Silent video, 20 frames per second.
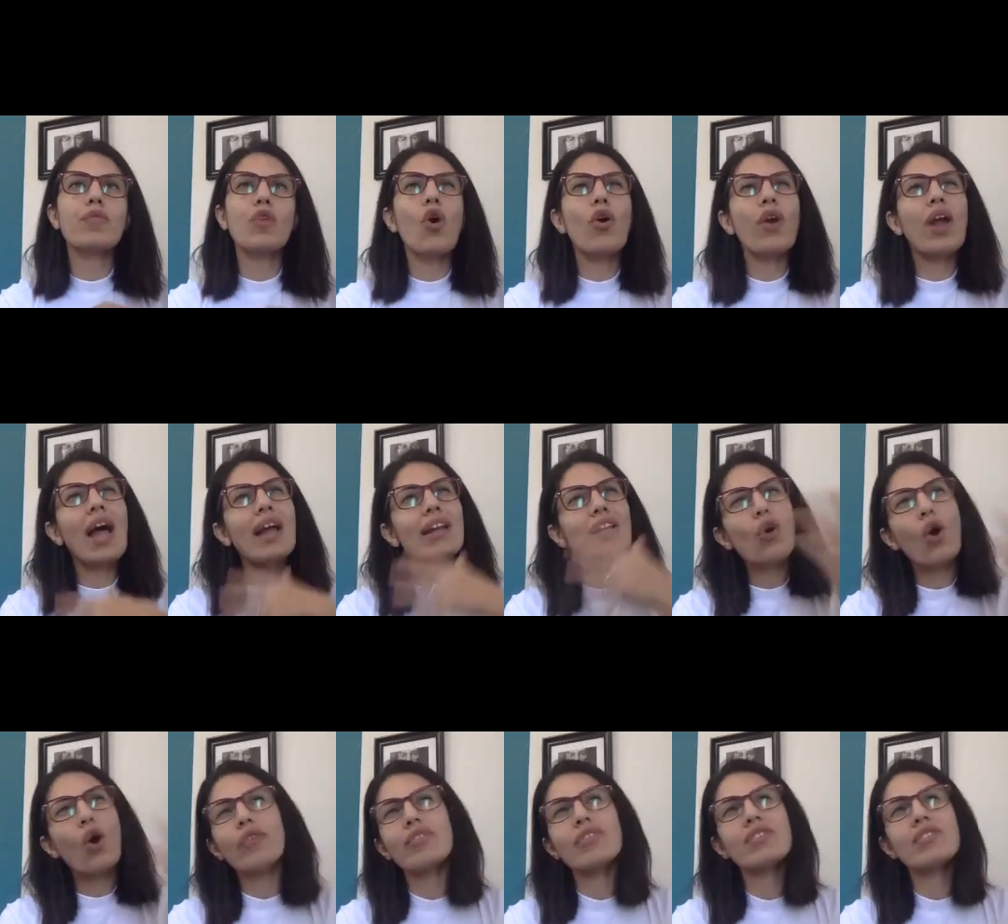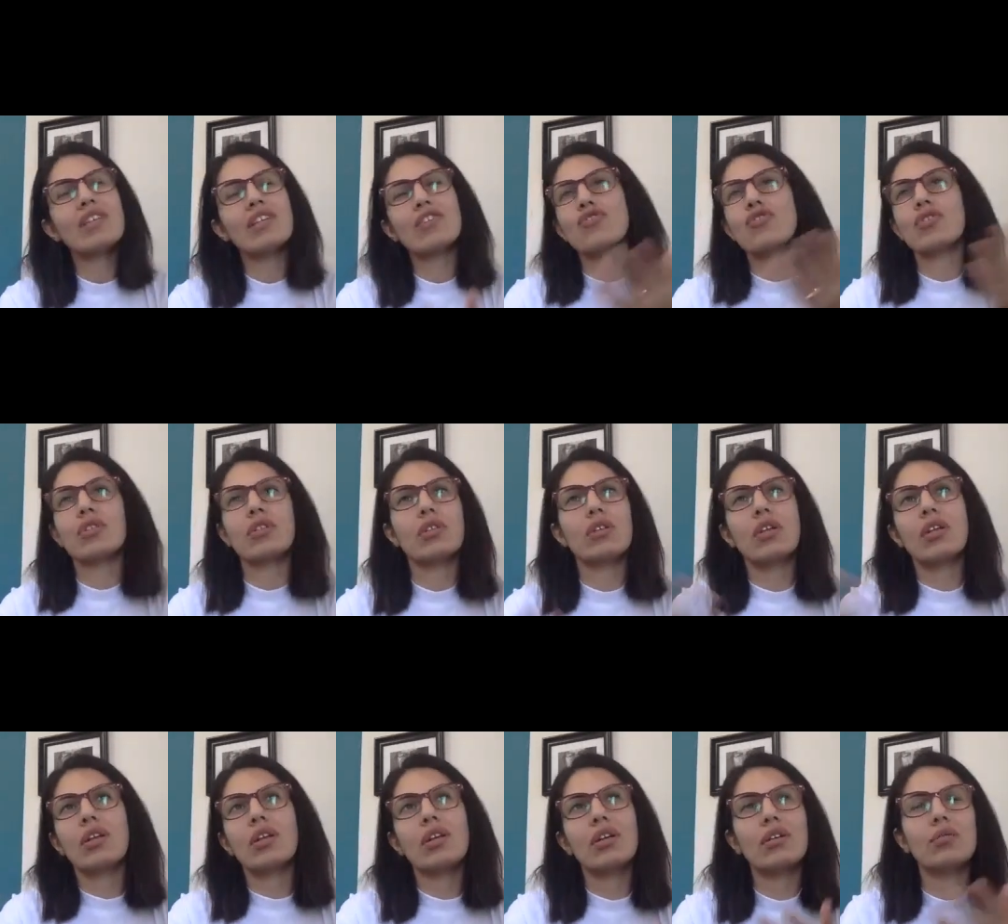or had a conversation
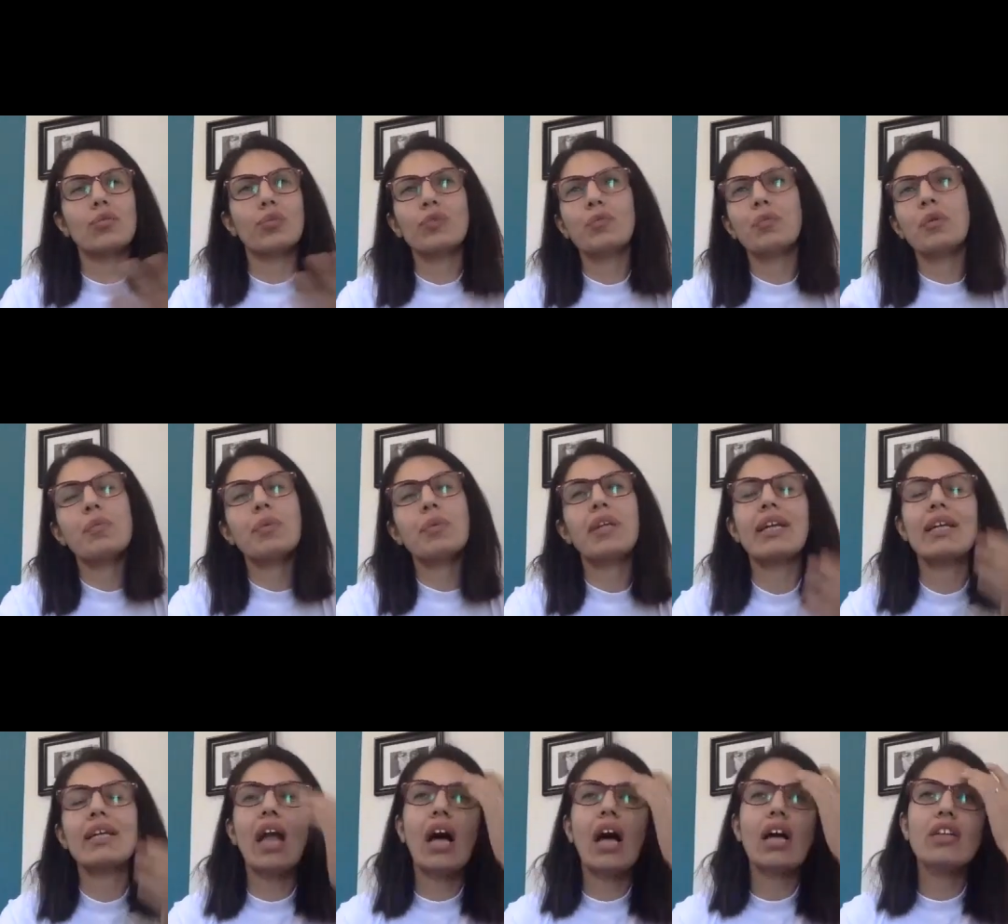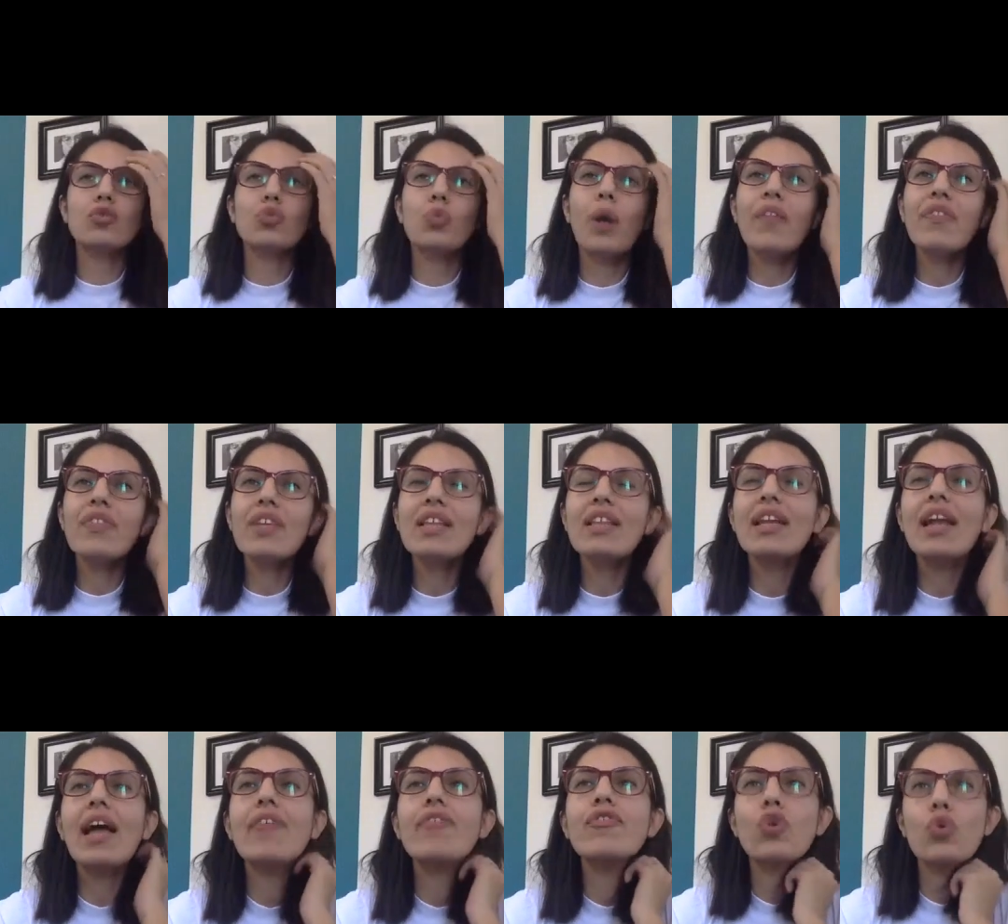with people at large, one thing
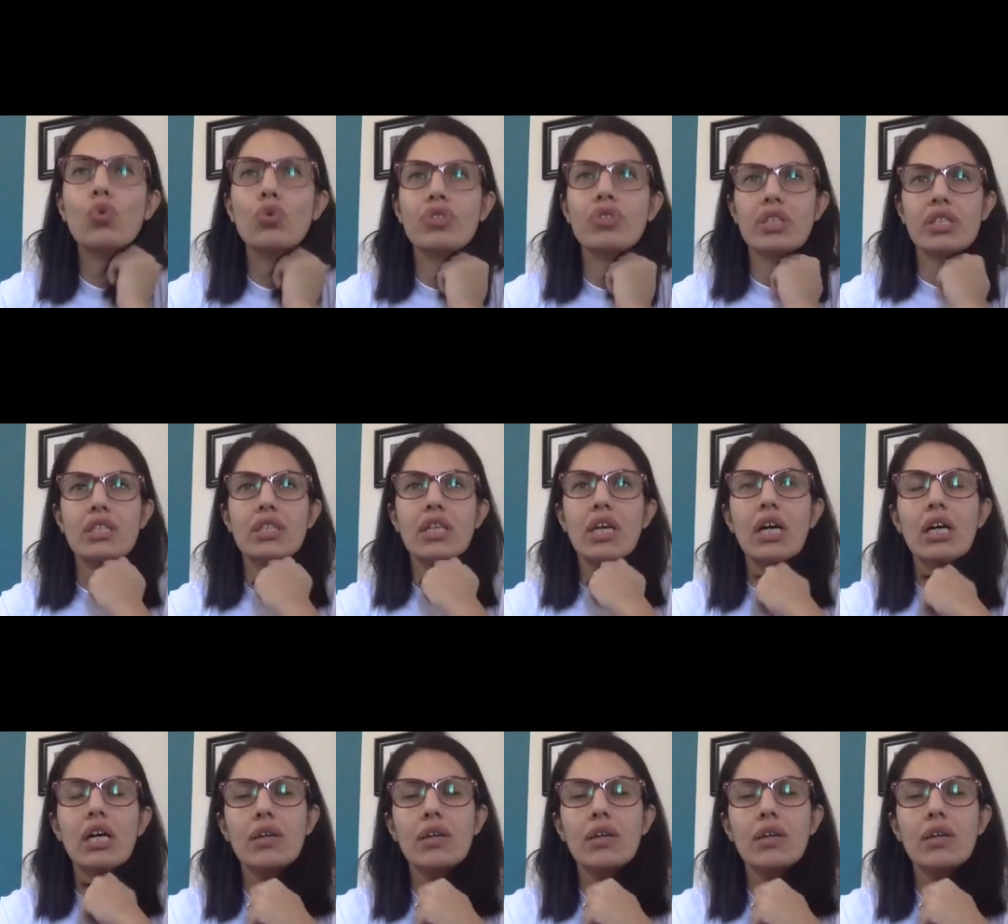that I have noted,